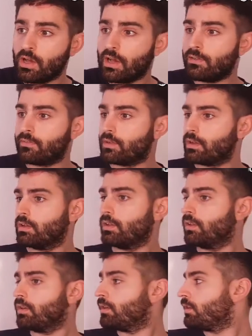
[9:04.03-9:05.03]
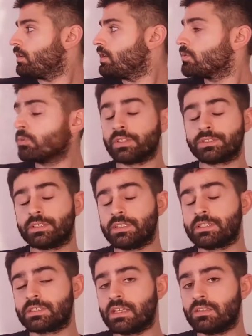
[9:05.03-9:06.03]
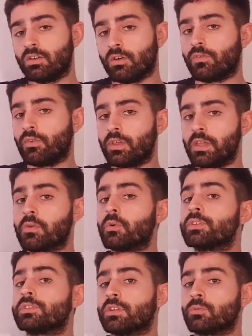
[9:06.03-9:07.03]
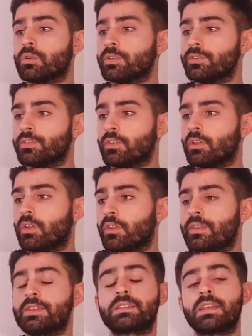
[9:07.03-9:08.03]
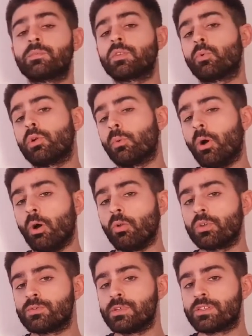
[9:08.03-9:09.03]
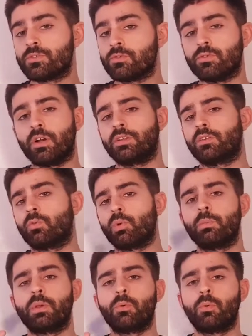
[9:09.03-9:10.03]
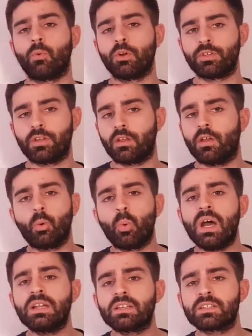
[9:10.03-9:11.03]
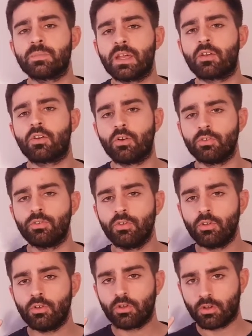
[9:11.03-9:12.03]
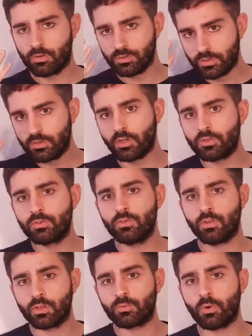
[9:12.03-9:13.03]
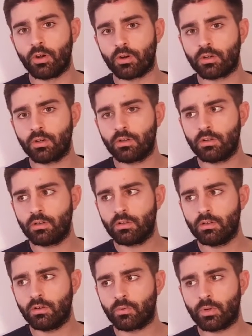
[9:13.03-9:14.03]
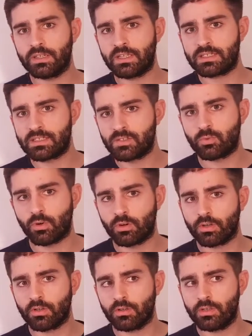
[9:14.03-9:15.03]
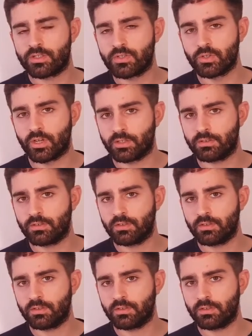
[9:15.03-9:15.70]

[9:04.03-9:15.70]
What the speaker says: have equals instead of equals, this statement will always be true, and you will be wondering, why does my code not work? Or why does it work? It shouldn't.